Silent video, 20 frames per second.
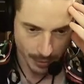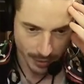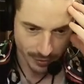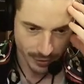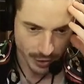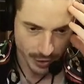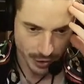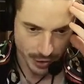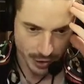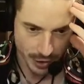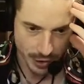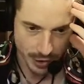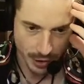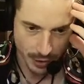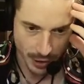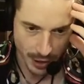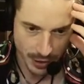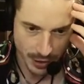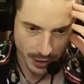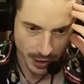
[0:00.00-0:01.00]
finish this though.
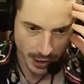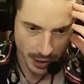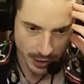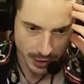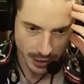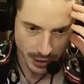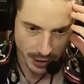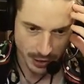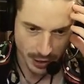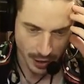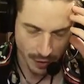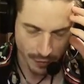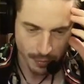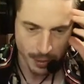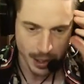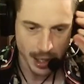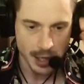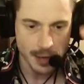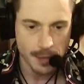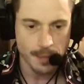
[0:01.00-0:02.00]
Async def
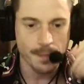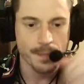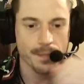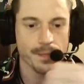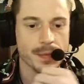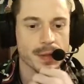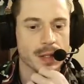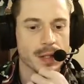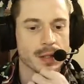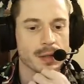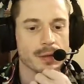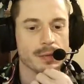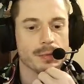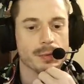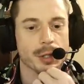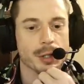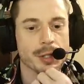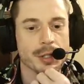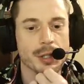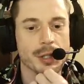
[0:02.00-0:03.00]
main
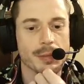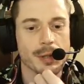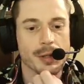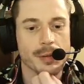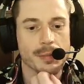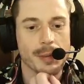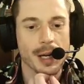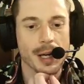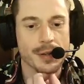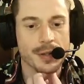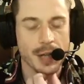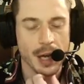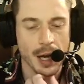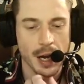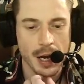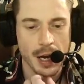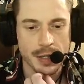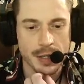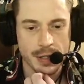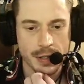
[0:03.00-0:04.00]
run CPU bound
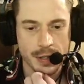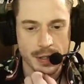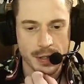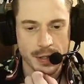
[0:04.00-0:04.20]
task